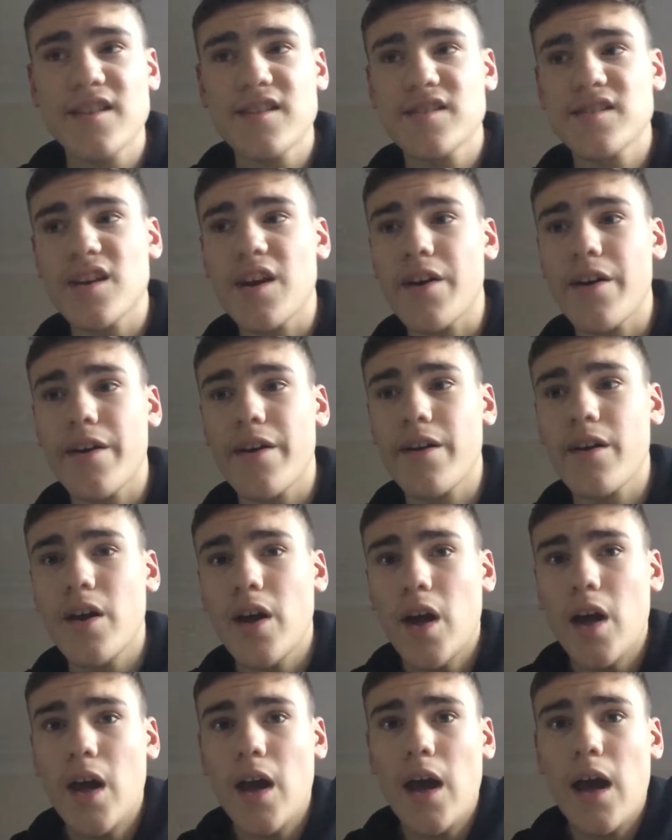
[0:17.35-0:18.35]
So
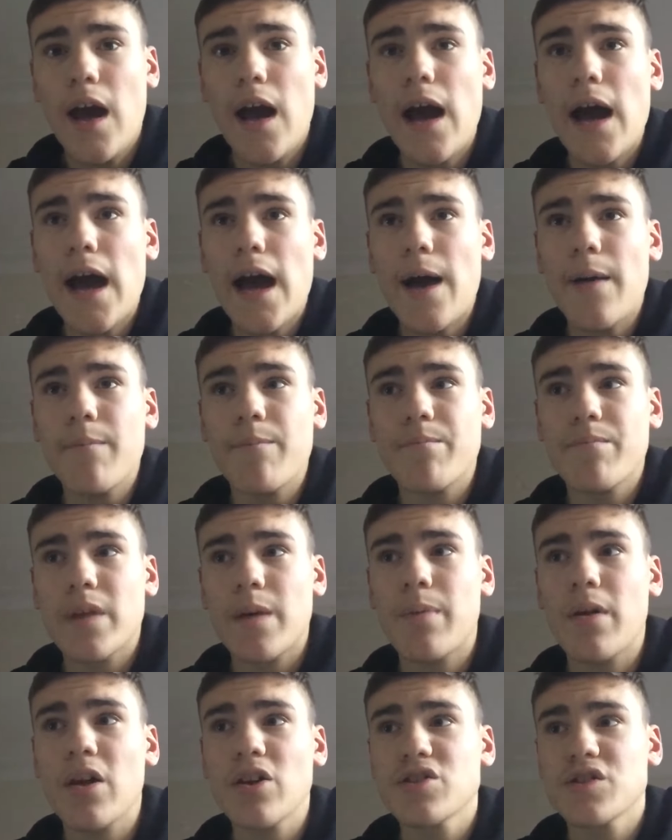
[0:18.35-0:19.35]

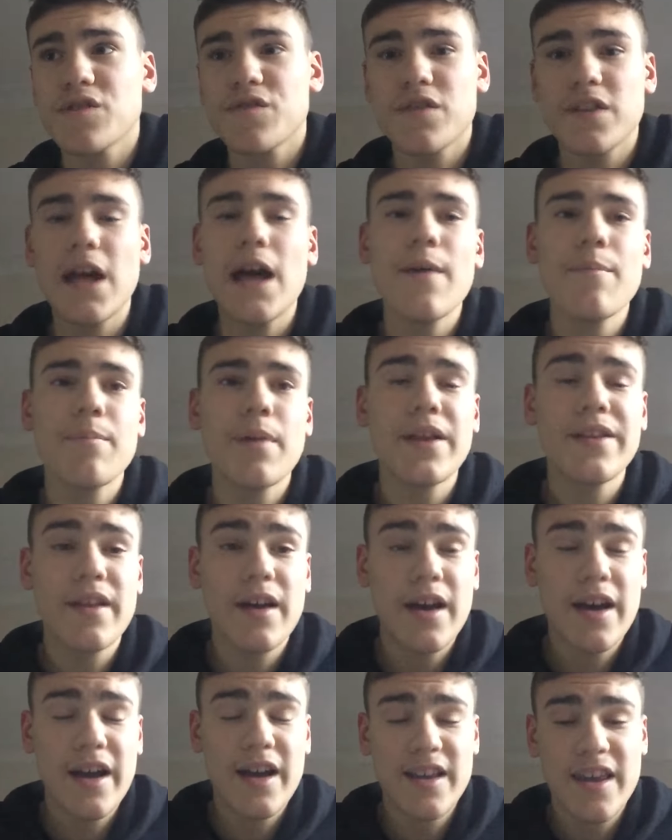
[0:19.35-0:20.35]
apologies for that. But
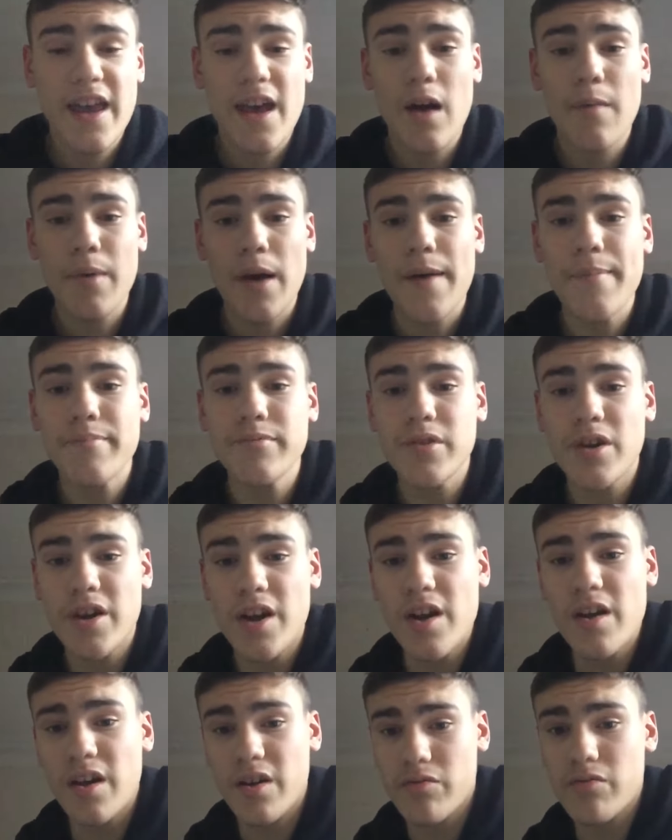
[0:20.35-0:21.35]
I'll be
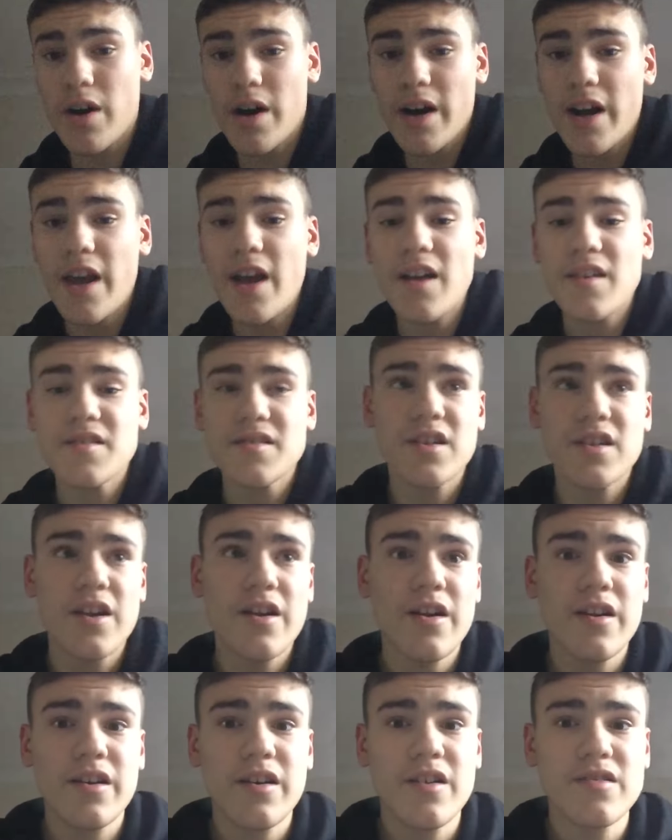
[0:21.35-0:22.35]
uploading it like right now.
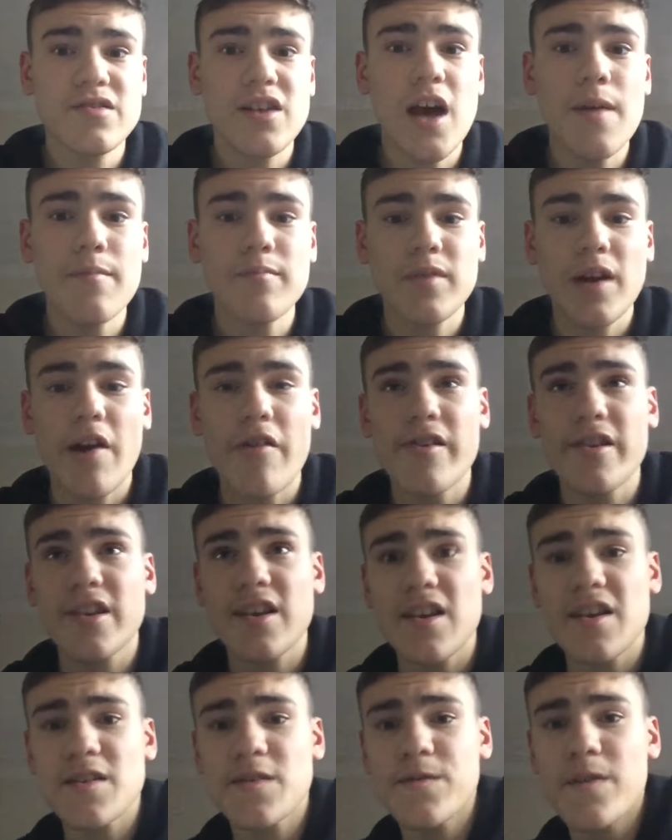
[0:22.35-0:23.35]
So the time
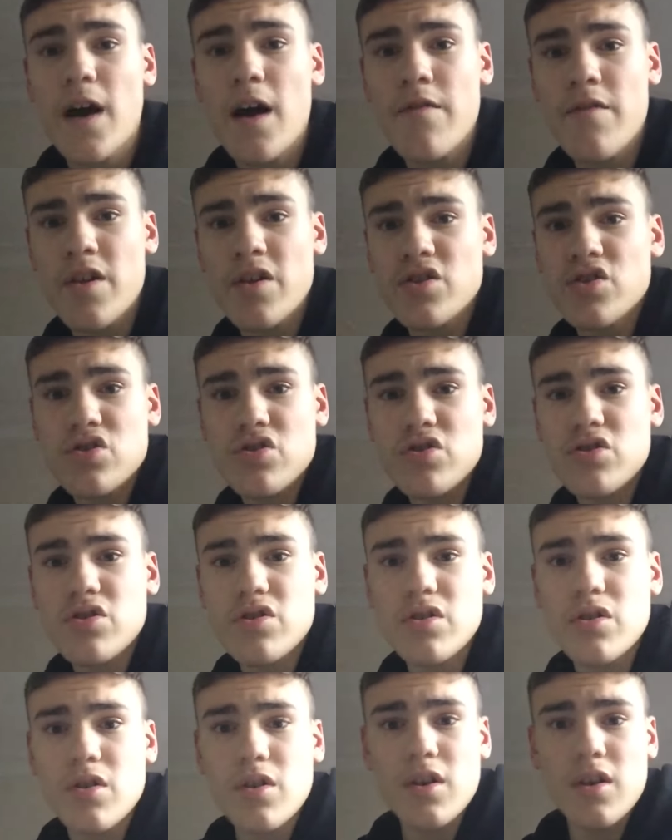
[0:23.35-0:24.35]
currently is
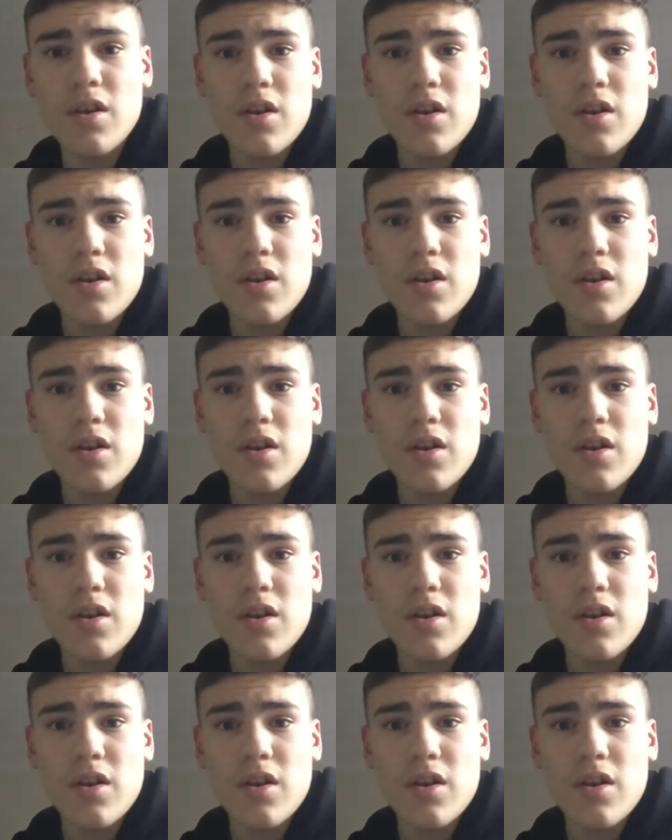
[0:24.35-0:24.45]
5:02.